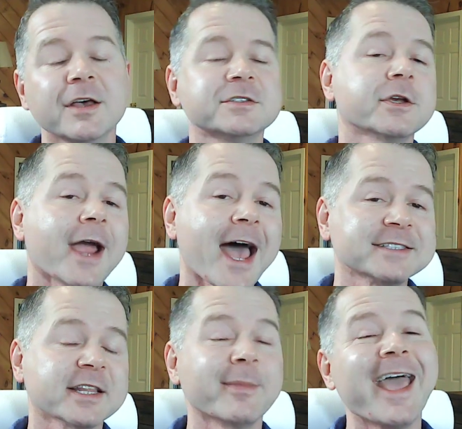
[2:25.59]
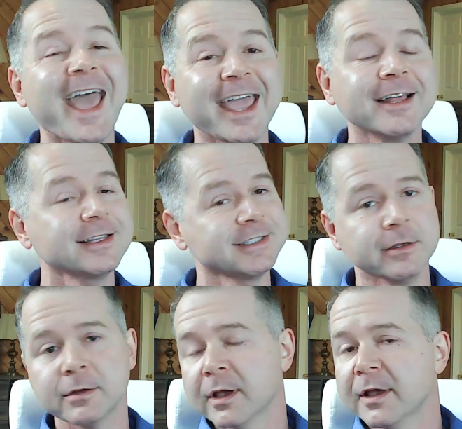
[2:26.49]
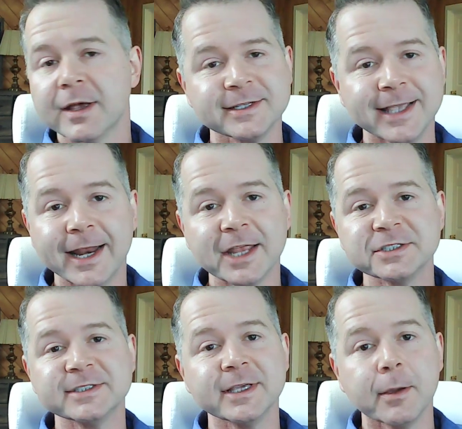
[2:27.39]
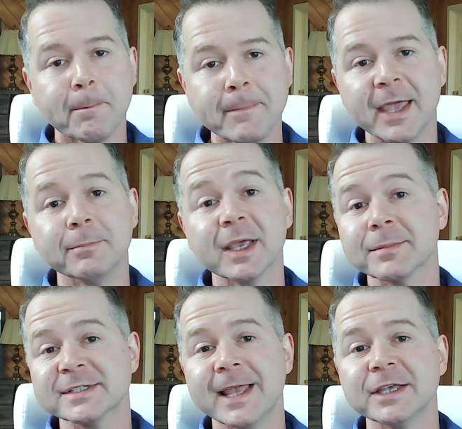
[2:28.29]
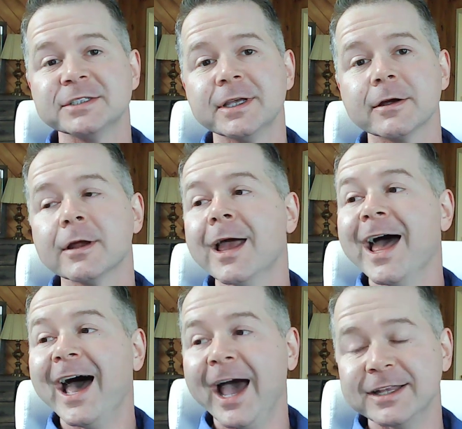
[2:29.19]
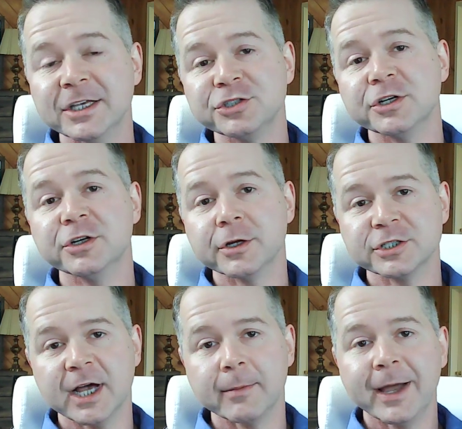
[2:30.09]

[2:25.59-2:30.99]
So you're asking them, hey, listen, state agency made big mistakes here. I need you to do your job.